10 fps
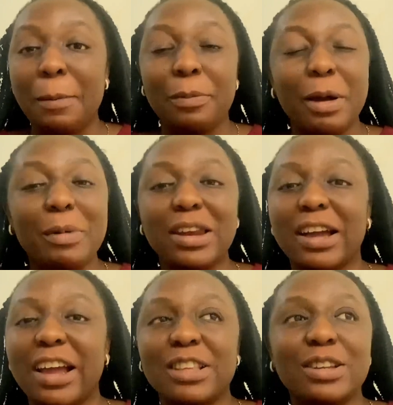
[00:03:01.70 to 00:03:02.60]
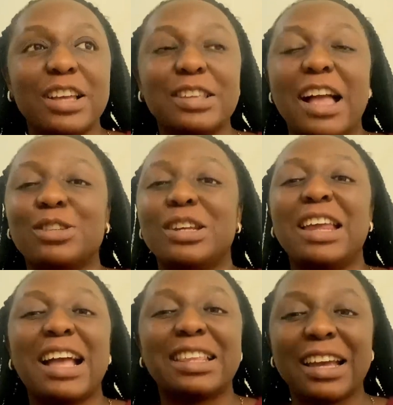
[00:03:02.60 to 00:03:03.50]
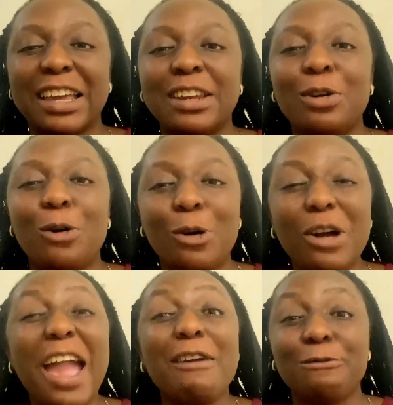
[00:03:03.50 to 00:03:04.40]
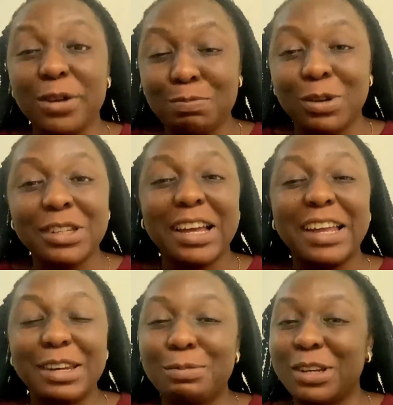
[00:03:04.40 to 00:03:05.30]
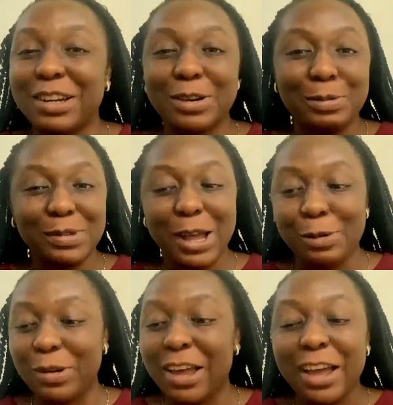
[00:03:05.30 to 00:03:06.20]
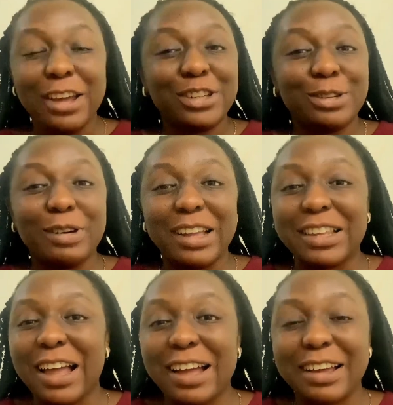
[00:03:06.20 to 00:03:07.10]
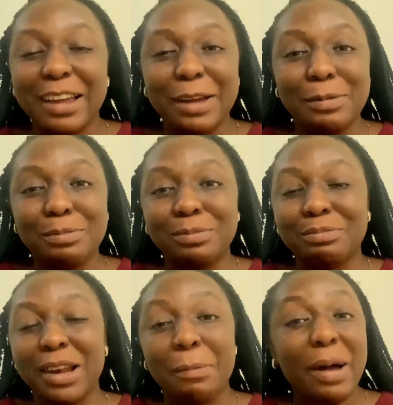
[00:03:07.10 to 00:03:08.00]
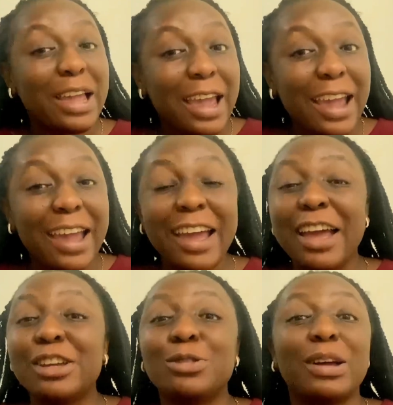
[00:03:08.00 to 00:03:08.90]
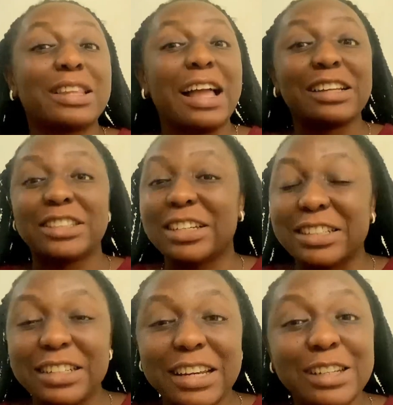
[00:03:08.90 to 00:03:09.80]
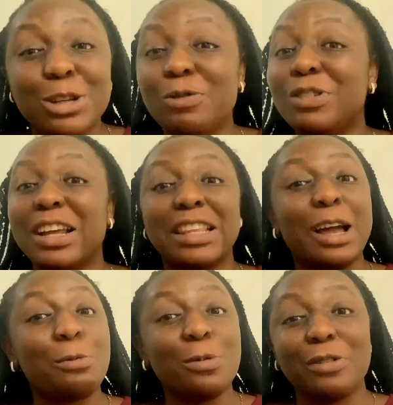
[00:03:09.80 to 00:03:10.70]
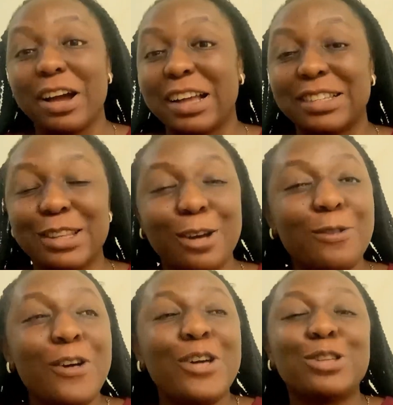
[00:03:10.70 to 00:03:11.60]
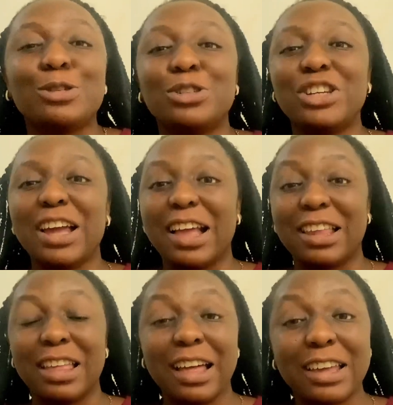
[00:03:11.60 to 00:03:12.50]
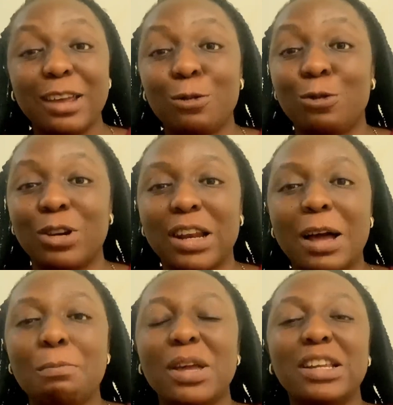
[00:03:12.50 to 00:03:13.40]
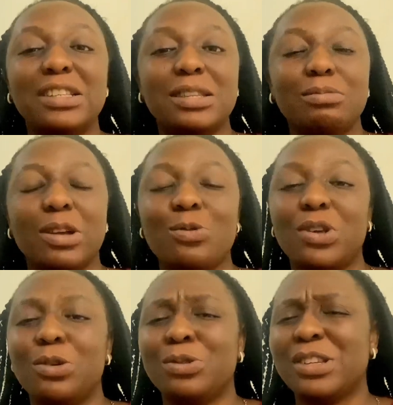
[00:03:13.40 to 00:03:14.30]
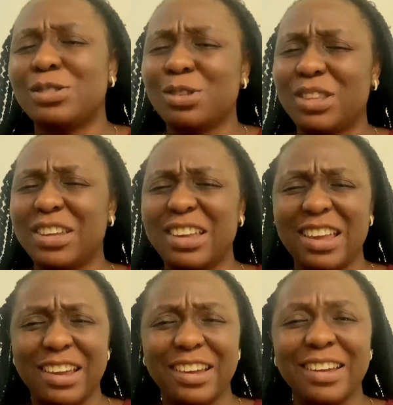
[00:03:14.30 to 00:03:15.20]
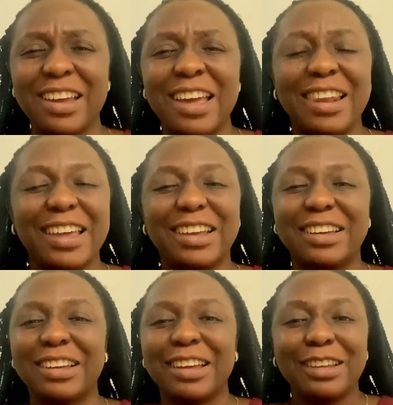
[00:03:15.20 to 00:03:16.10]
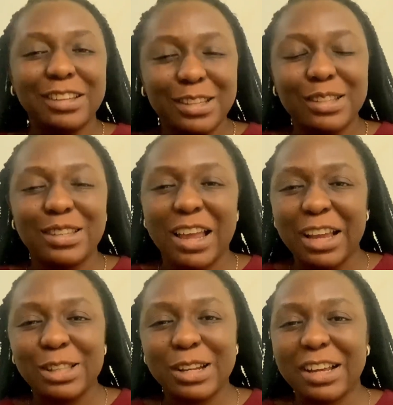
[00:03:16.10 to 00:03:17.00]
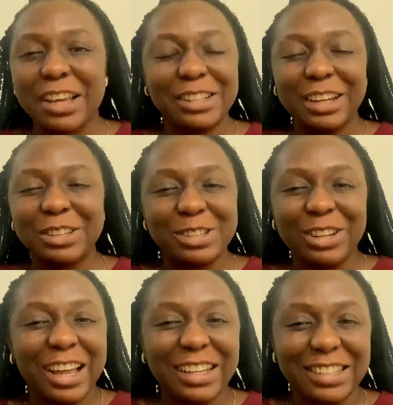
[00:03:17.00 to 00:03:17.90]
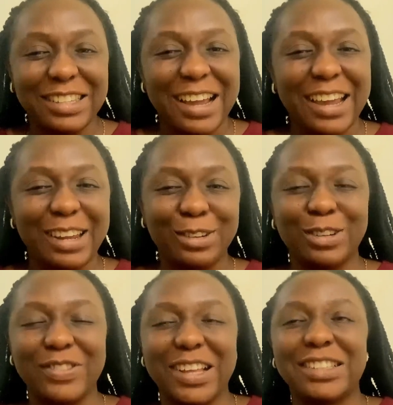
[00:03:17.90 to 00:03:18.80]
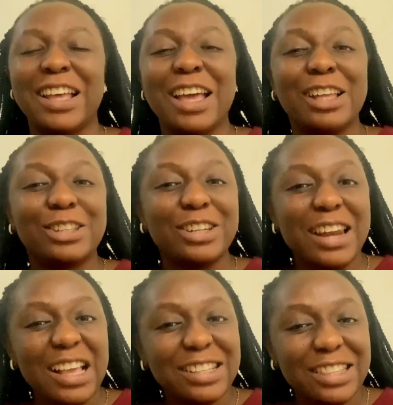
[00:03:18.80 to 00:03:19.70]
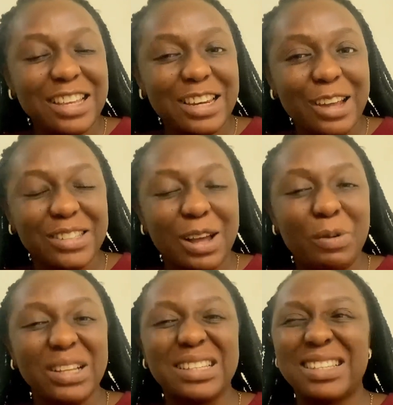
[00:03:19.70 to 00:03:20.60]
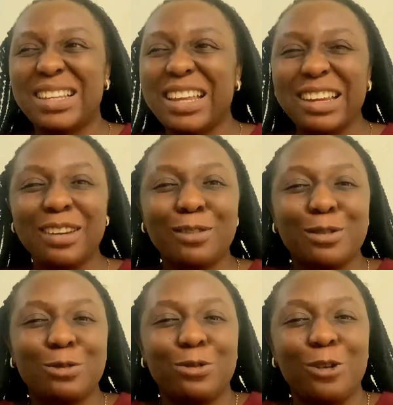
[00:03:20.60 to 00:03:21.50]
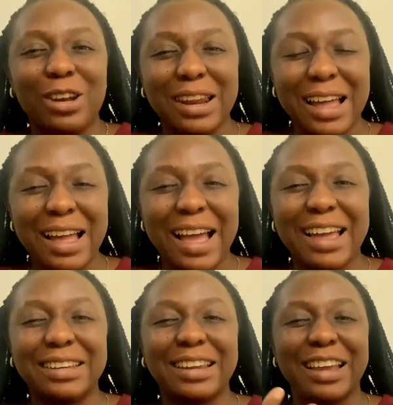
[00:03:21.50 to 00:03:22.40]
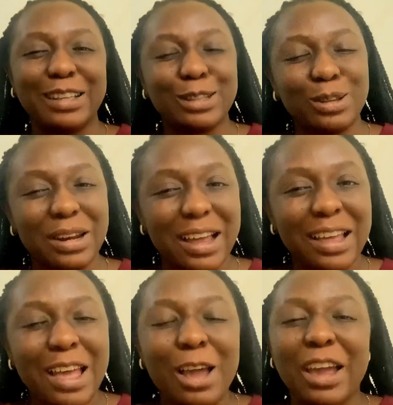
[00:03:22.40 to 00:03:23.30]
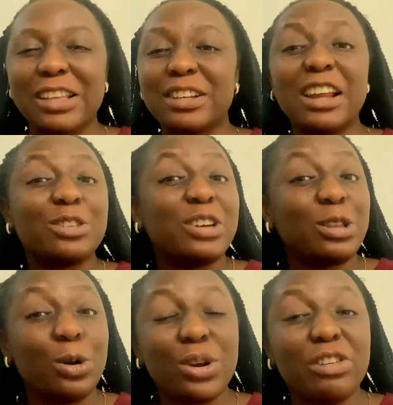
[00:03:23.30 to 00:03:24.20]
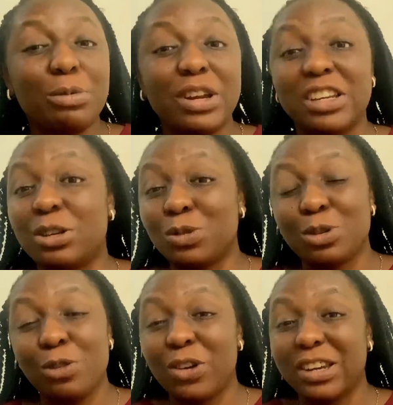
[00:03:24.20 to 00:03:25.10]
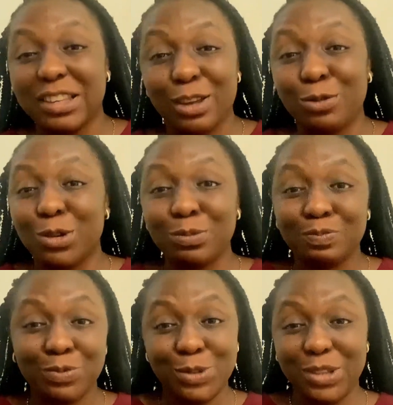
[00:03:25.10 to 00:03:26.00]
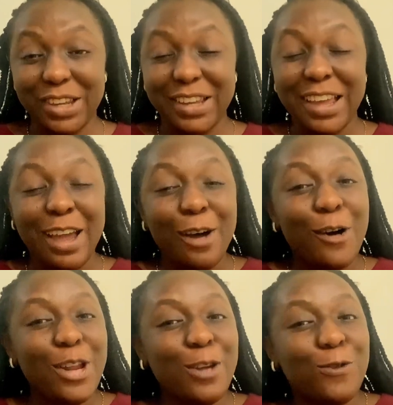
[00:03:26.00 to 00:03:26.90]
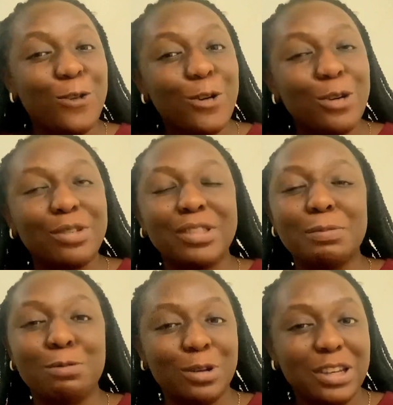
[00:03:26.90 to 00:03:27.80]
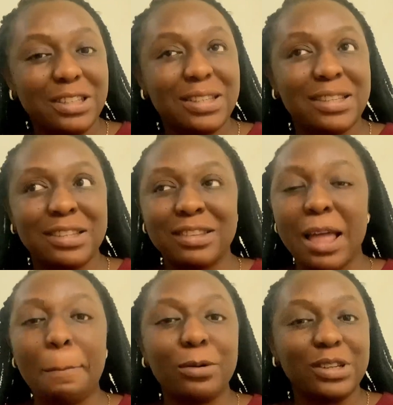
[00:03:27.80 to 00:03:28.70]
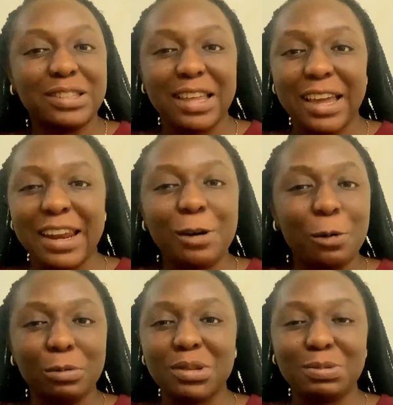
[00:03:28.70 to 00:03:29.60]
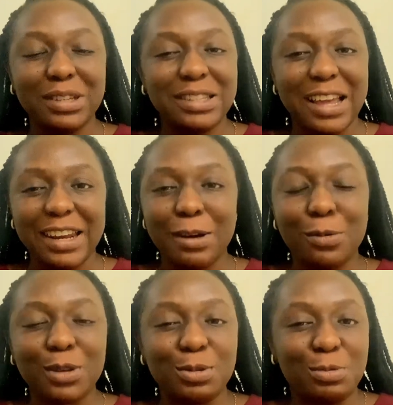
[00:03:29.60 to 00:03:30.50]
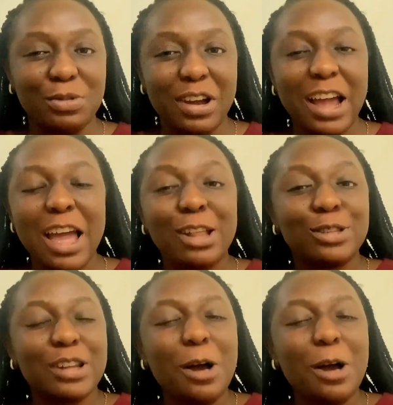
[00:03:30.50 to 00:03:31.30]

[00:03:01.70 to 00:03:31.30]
Bear in mind that Kayinsola is actually attacking everybody and anybody that comes her way. She will attack Labake, she will attack Jeje, she even attack Wura herself. So she attacking Fola made it seem like, okay, well, there's nothing here. Like, this is Kayinsola. Kayinsola does not like this guy and all of that. So next thing now is that we're seeing Fola and Kayinsola. Kayinsola had already told everybody that she was going for an interview today. Only for the police, that corrupt police guy that works with Wura, to now